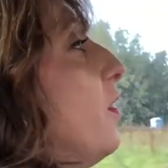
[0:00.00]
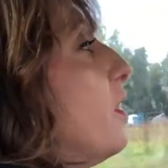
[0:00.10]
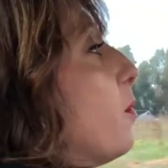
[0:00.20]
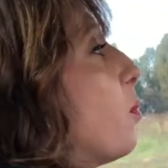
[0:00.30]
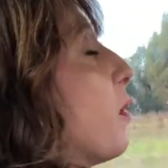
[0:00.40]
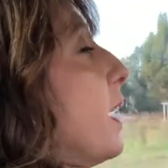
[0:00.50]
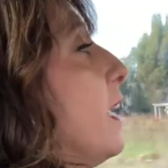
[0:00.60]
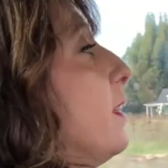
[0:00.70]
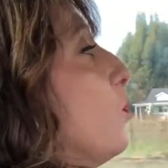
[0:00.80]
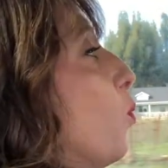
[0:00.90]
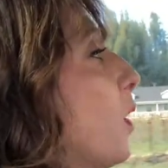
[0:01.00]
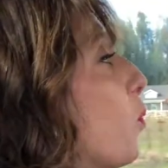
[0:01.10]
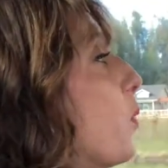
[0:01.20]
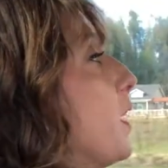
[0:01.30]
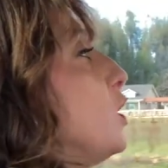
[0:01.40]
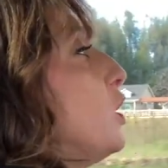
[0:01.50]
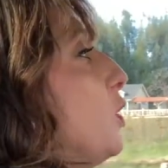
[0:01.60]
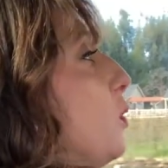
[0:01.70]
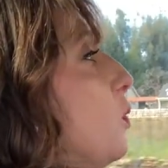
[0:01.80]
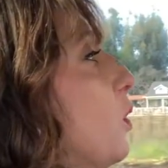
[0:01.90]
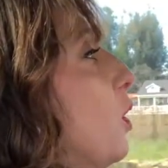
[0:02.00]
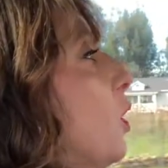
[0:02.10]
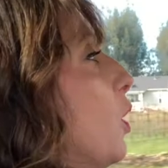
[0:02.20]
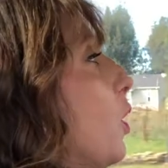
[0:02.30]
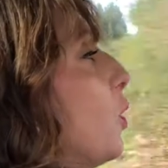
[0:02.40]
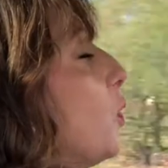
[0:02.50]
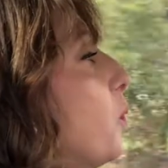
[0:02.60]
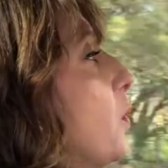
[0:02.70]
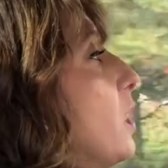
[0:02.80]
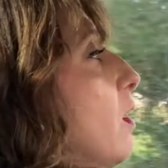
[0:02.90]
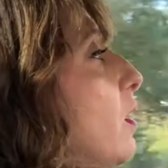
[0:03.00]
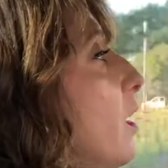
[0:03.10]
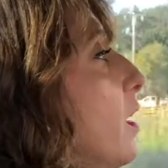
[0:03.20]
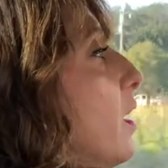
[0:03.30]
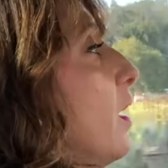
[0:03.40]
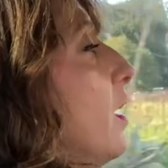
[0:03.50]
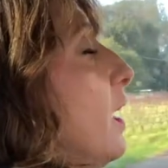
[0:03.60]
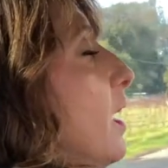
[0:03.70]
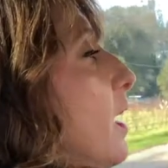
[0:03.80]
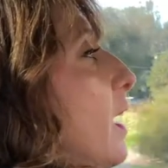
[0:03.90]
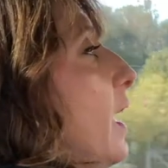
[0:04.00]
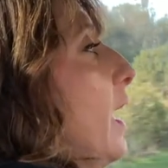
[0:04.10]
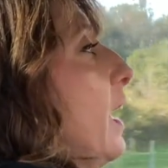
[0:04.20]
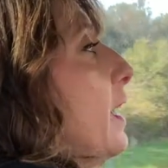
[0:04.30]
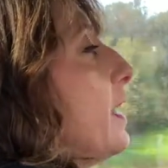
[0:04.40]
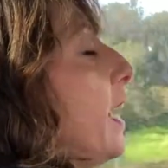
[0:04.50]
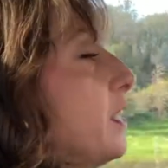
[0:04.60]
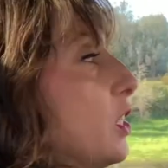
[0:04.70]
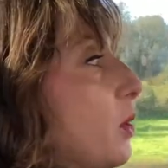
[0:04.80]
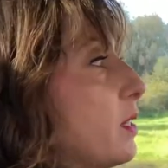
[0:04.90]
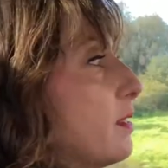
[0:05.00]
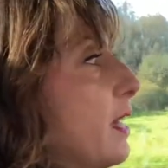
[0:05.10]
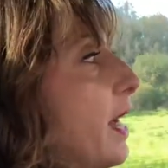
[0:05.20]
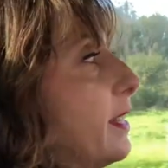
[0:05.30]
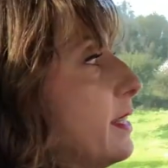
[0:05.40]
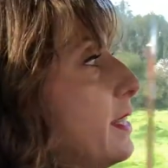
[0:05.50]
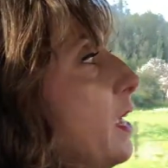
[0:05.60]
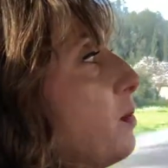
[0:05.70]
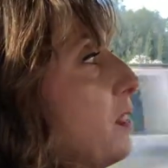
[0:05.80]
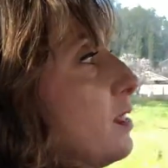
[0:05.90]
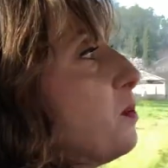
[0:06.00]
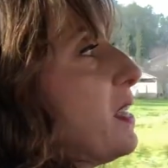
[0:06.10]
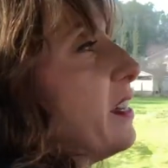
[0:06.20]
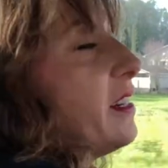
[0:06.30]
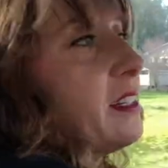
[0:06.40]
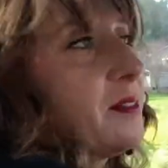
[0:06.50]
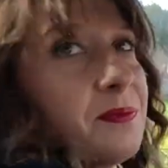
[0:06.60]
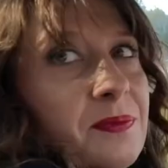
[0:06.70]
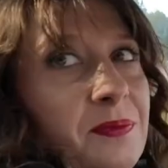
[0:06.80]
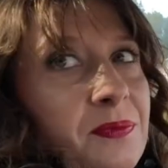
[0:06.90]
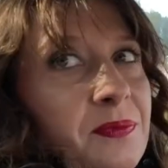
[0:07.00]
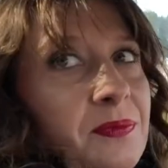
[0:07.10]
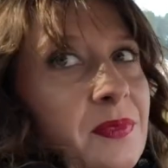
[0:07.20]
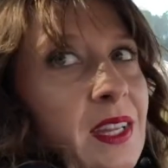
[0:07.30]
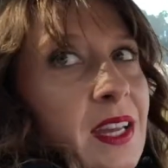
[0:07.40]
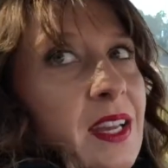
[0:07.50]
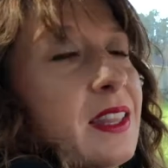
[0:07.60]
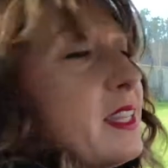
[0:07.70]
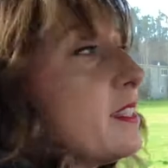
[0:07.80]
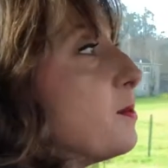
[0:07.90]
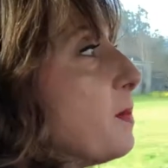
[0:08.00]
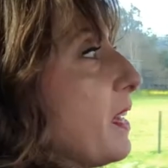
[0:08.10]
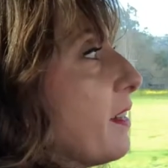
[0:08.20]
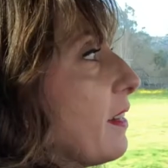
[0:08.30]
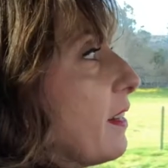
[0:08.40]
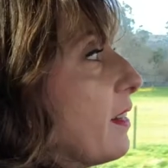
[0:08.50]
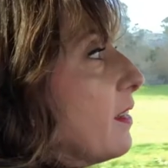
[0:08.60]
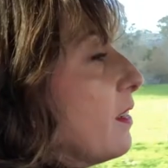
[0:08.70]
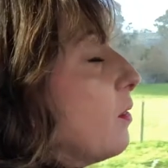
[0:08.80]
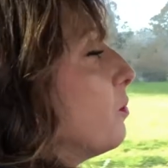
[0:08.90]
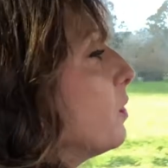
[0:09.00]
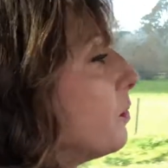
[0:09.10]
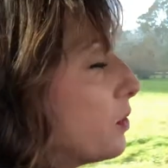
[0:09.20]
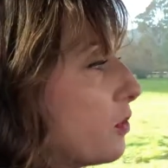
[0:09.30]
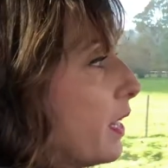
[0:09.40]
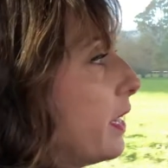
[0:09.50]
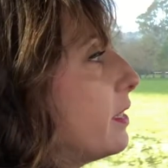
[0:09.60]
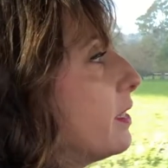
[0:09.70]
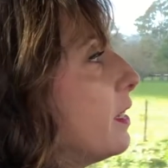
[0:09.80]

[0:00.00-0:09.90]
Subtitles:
the brand, what we do, who we are. And I noticed that today with the speaker. Mm-hmm. The speaker, he was great.